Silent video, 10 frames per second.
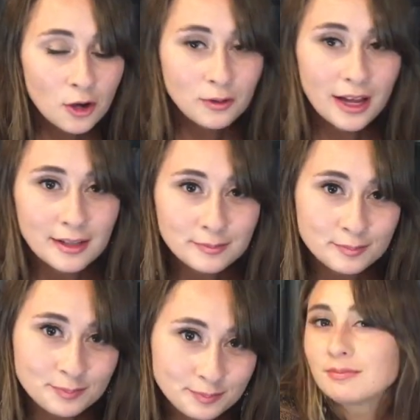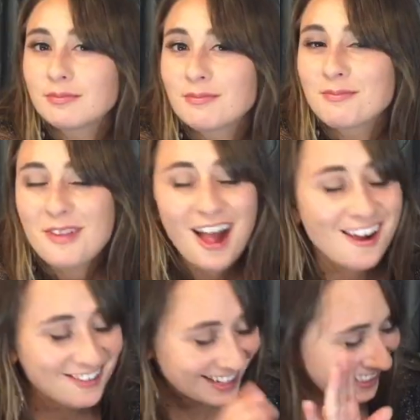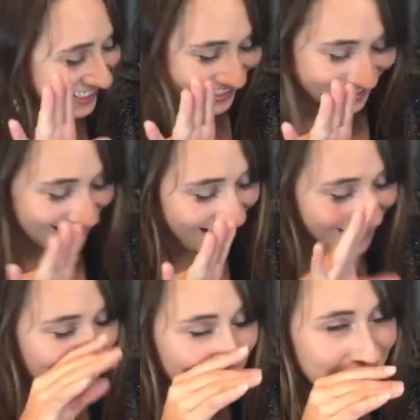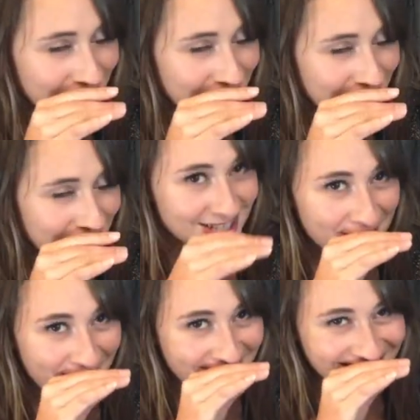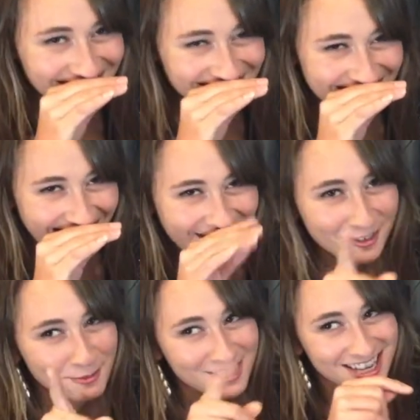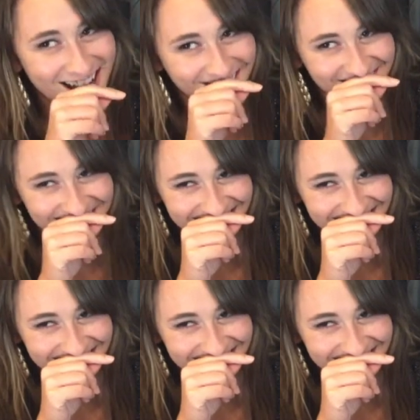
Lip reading: Okay. I need to not eat ice. One more time.